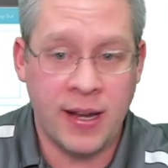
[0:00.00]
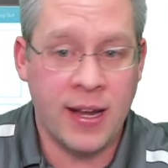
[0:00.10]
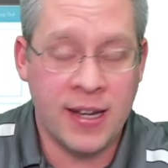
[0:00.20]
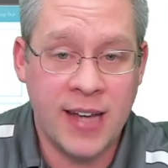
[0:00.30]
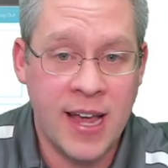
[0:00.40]

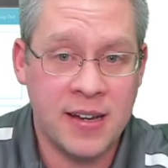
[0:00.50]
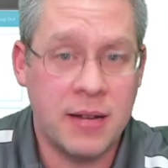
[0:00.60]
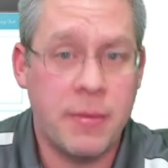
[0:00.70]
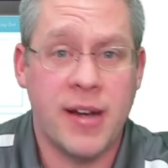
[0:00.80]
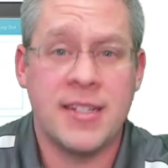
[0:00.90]
and again, in
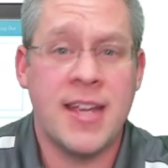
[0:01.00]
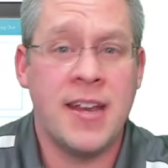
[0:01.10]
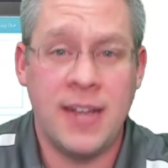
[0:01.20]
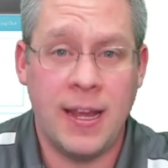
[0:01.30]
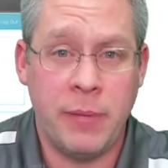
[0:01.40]
about a
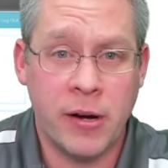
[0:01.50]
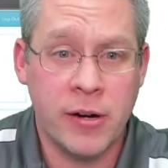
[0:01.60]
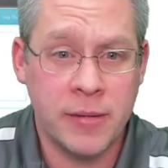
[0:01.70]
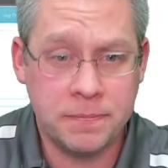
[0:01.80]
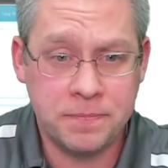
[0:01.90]
10-day period.